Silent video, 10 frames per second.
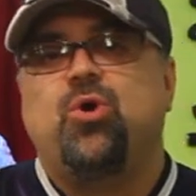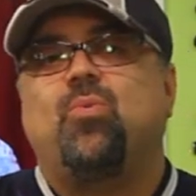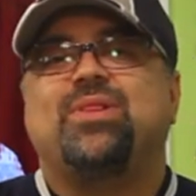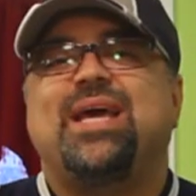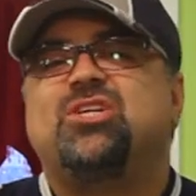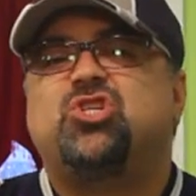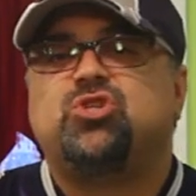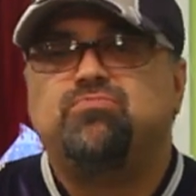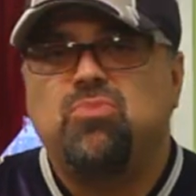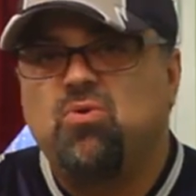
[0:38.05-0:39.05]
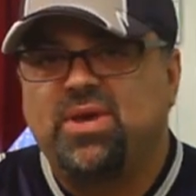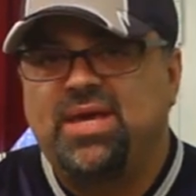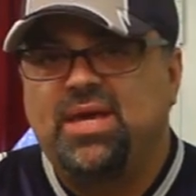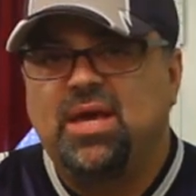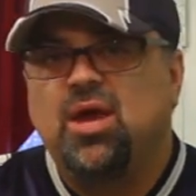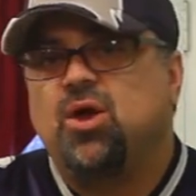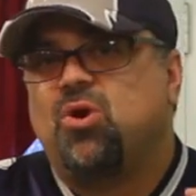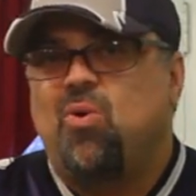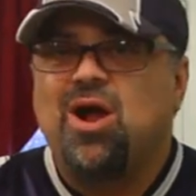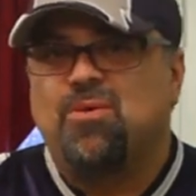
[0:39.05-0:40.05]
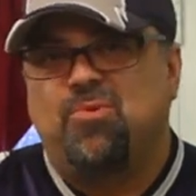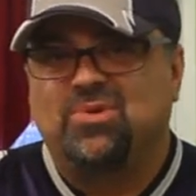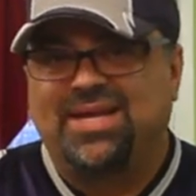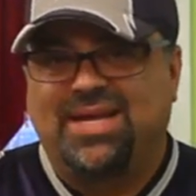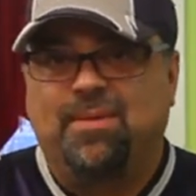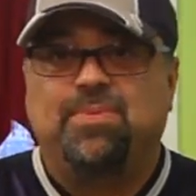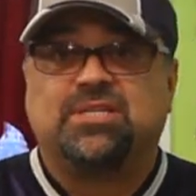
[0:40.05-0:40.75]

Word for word: with a smoky guacamole dip.